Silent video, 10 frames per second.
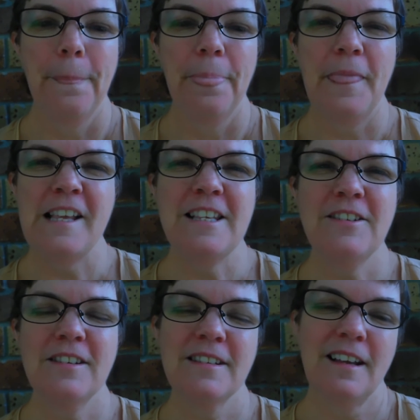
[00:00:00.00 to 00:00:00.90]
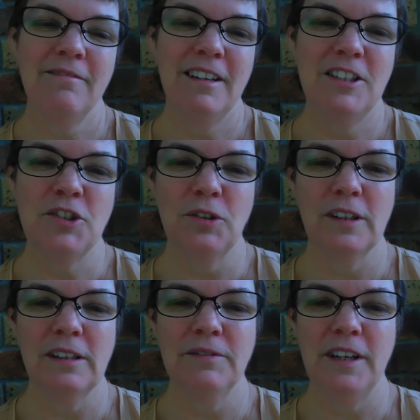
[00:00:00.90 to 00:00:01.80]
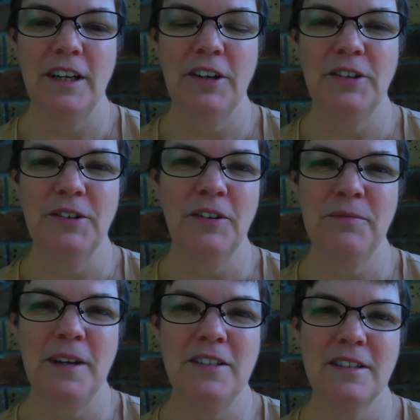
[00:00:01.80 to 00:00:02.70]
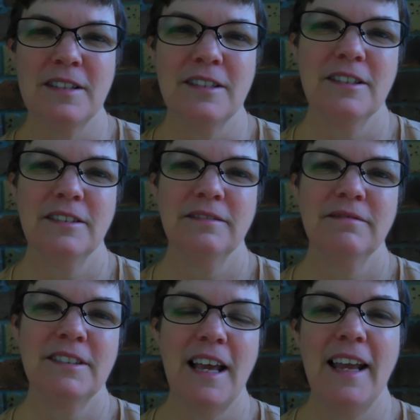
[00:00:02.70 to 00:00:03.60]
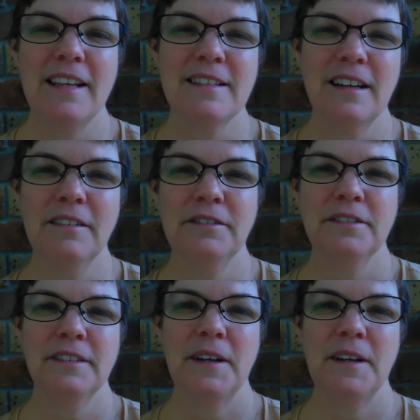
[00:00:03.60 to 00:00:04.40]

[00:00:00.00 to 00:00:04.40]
this is just a really short little video of me just saying stuff.